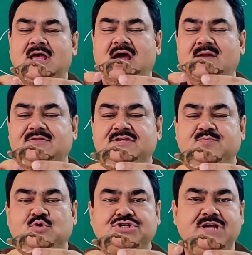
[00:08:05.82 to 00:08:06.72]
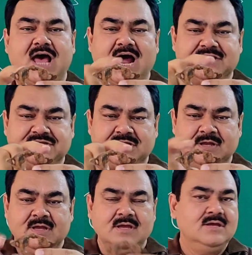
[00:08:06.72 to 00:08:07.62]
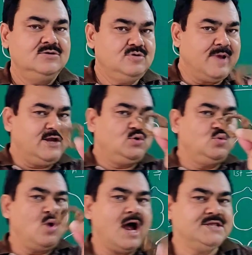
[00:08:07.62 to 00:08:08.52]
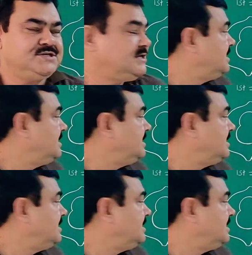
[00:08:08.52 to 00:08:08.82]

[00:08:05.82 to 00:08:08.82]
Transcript: and this is posterior arch. So by two arch,